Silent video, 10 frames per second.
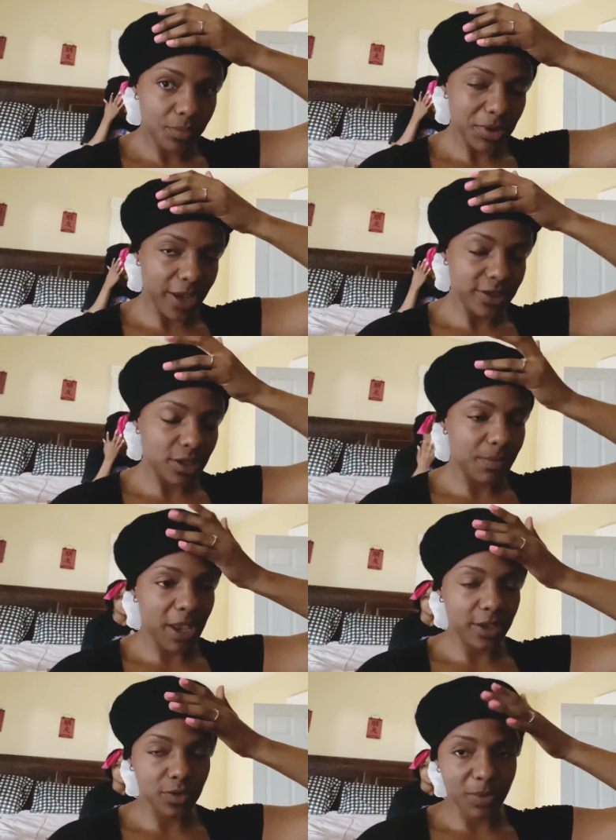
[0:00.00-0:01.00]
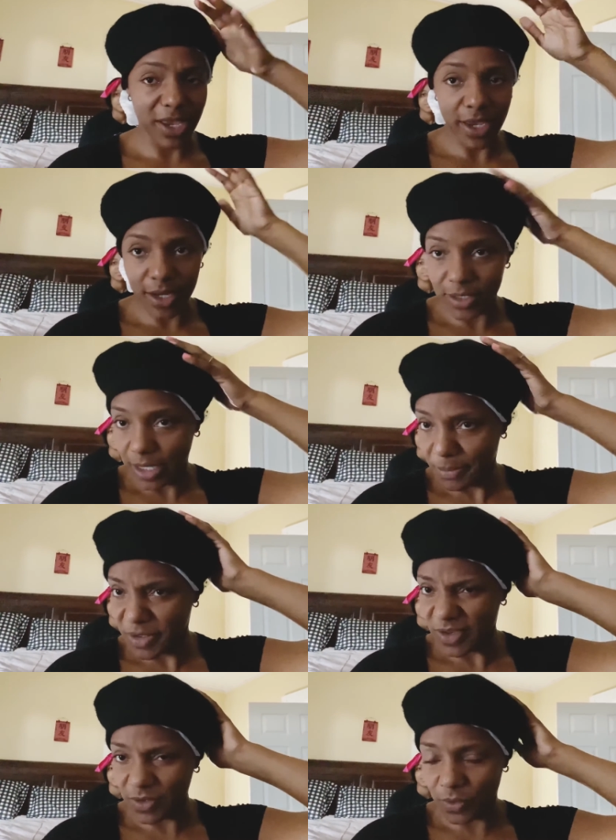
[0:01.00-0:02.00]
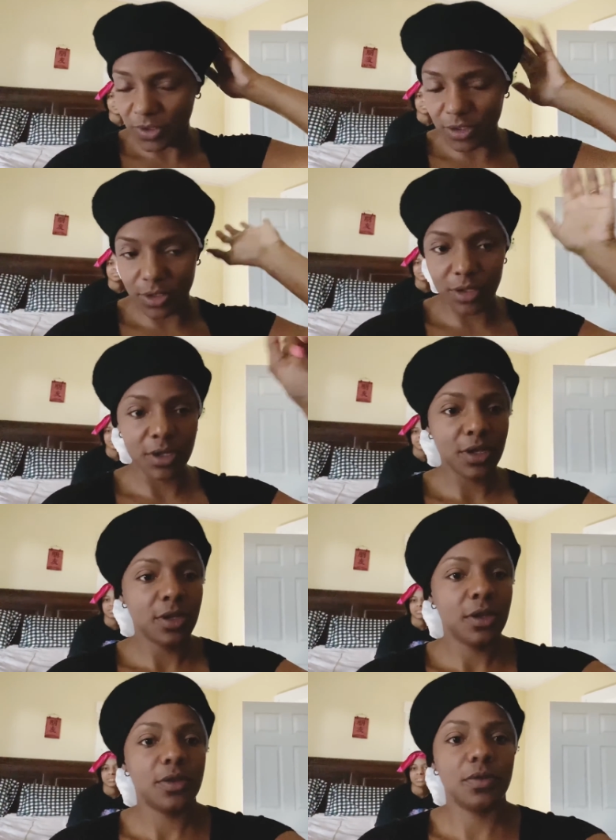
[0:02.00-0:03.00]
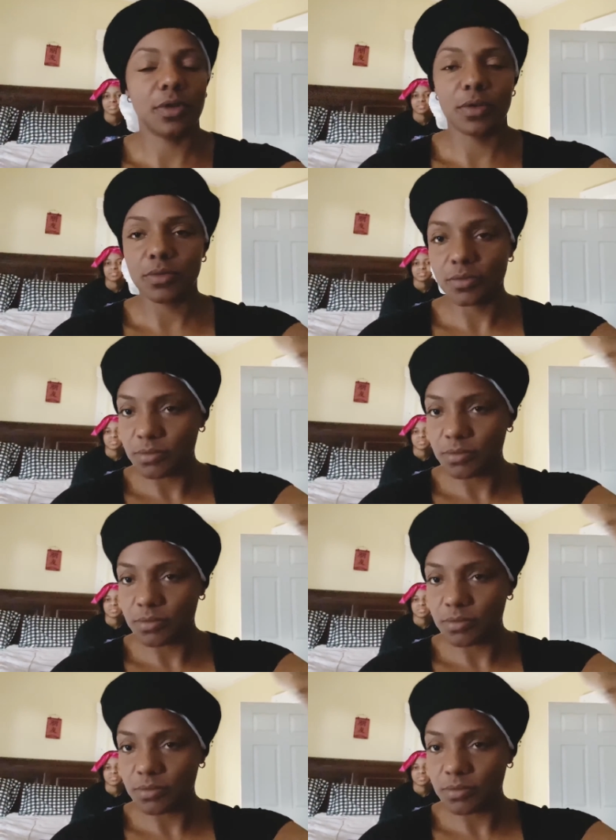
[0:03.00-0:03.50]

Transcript: plastic bags on my head and I put this on to, you know,